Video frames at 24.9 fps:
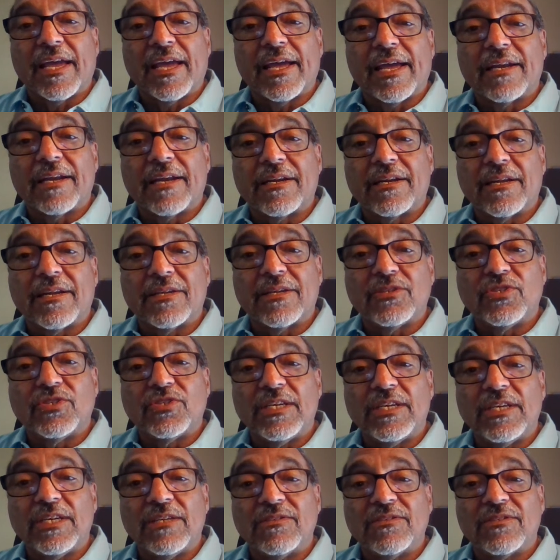at
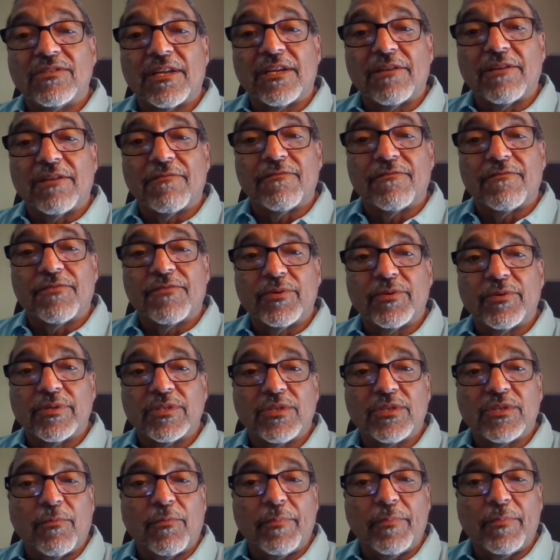genes that
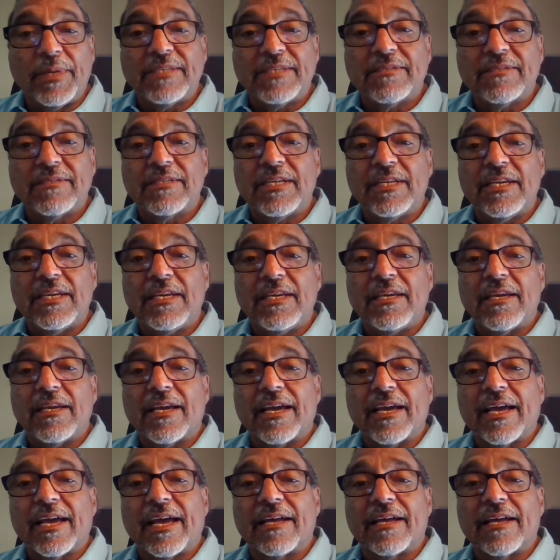influence obesity
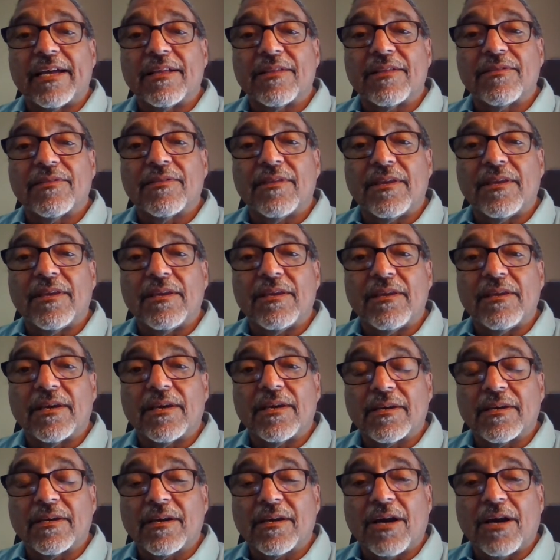at the
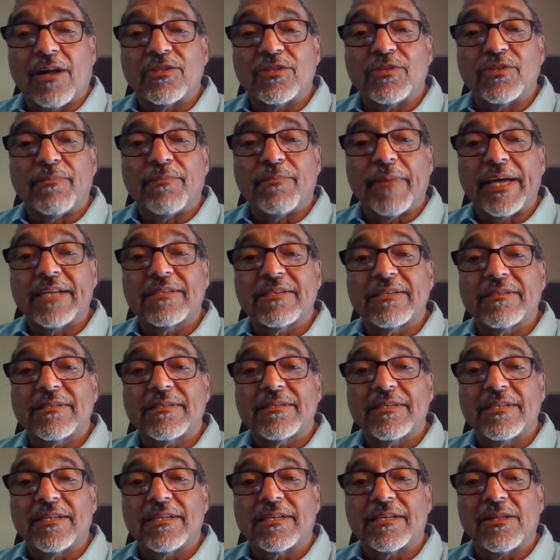College of
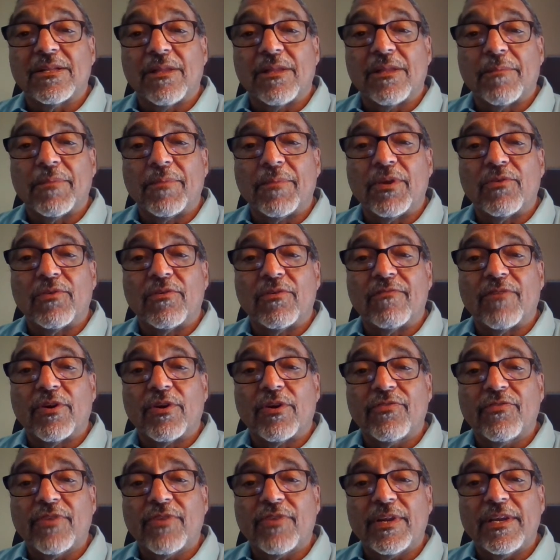Medicine at Columbia
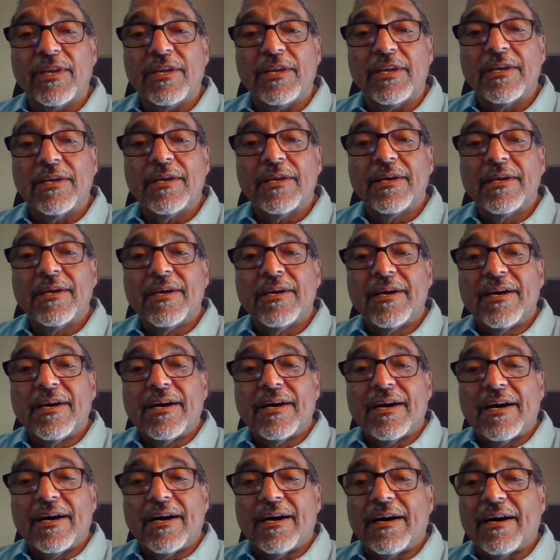University.
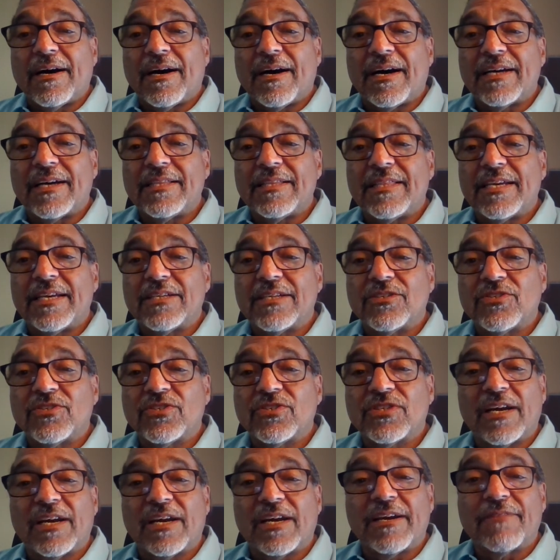I then
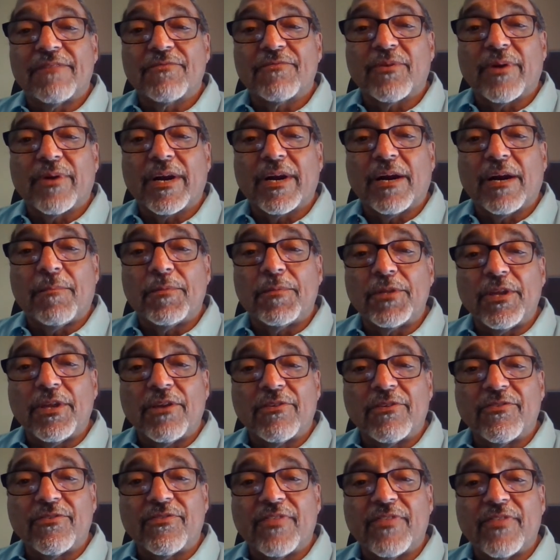shot, after a couple of
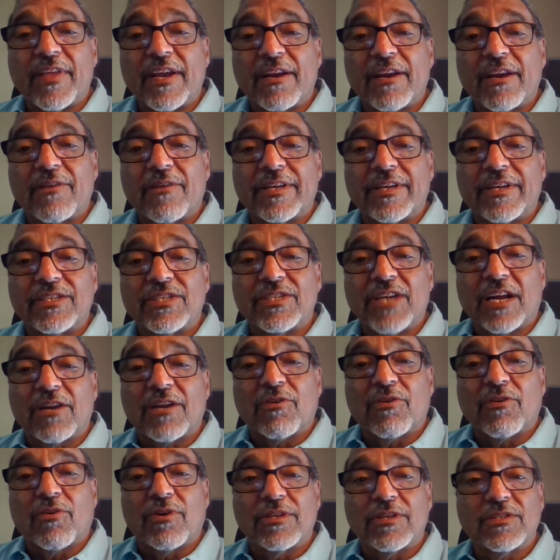years there, I shot
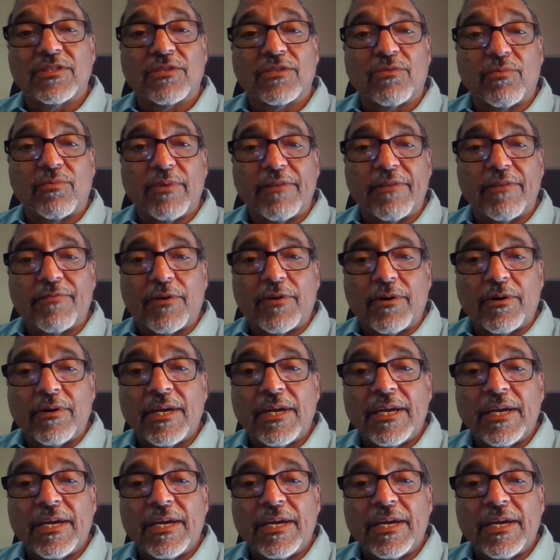across the river.